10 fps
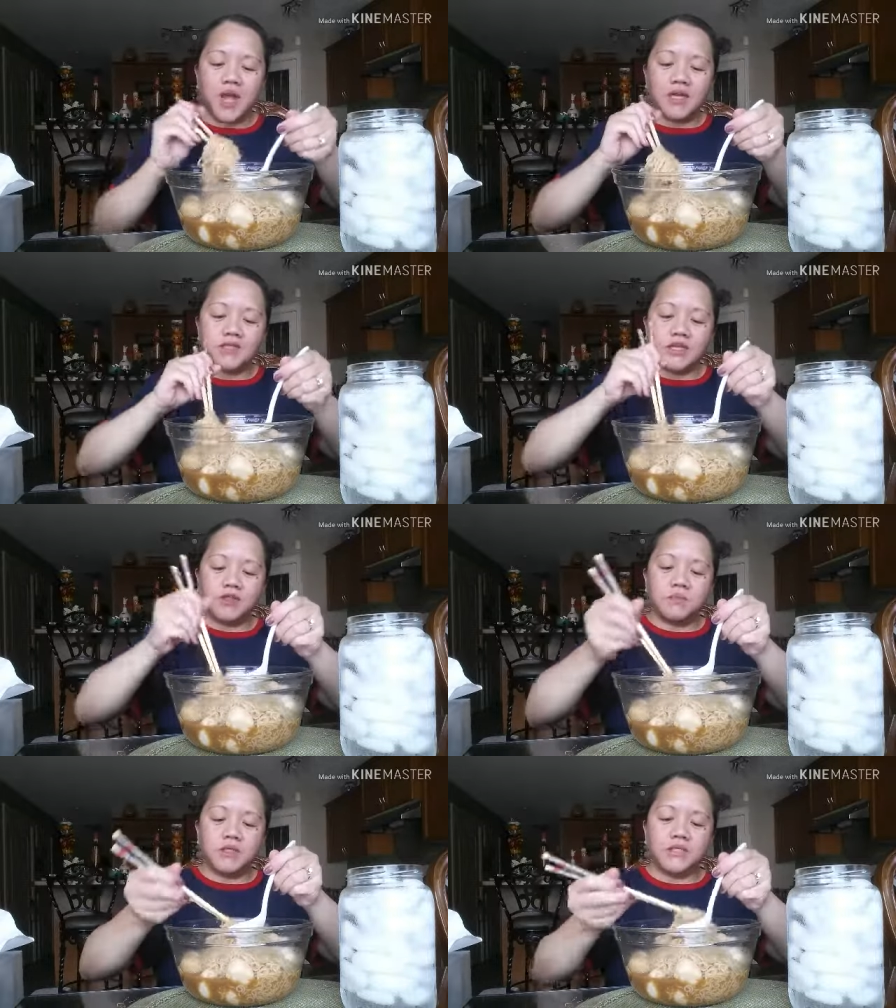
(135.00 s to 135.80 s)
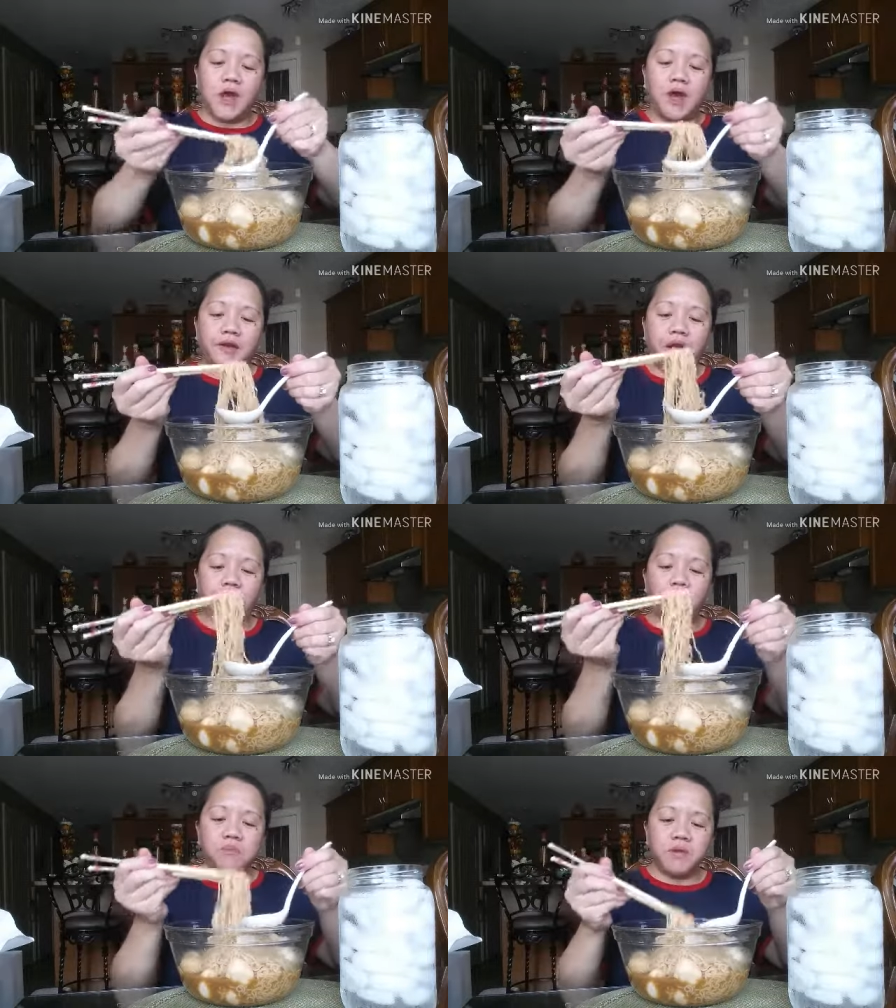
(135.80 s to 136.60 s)
I said to my dad,
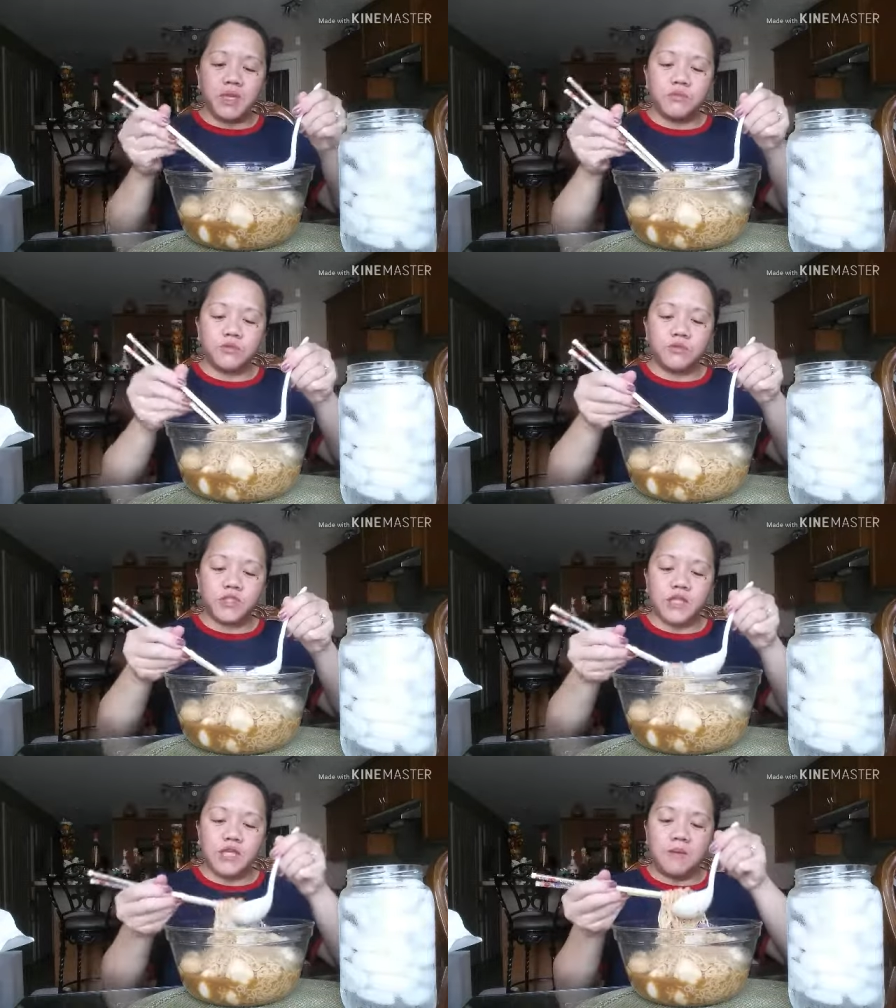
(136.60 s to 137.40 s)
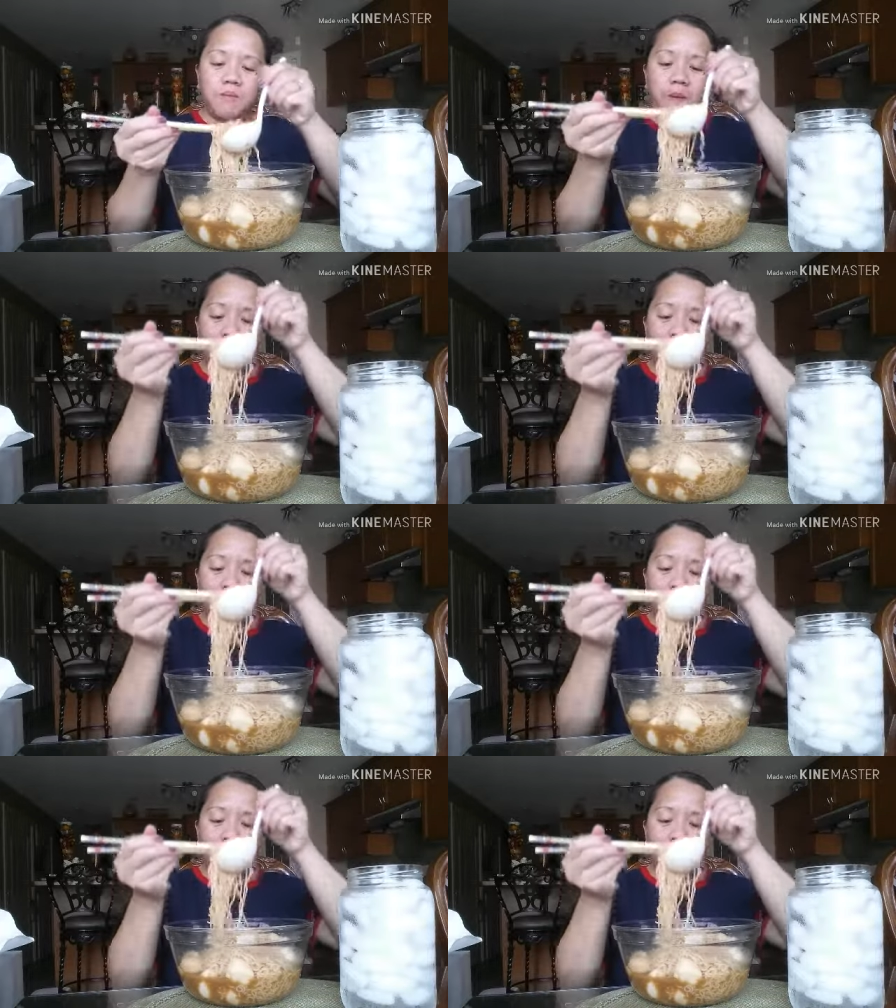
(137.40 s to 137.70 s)
I won't be able to sleep